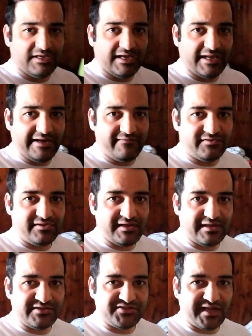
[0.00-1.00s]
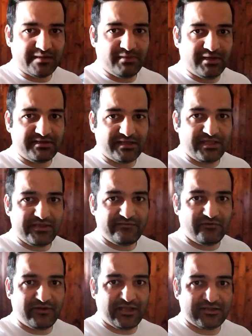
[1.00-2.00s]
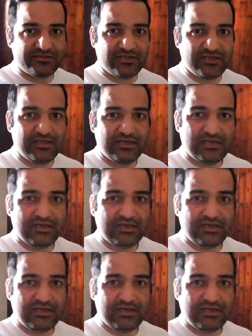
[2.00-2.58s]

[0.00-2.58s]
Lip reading: and everything in check, but I think from what I can see,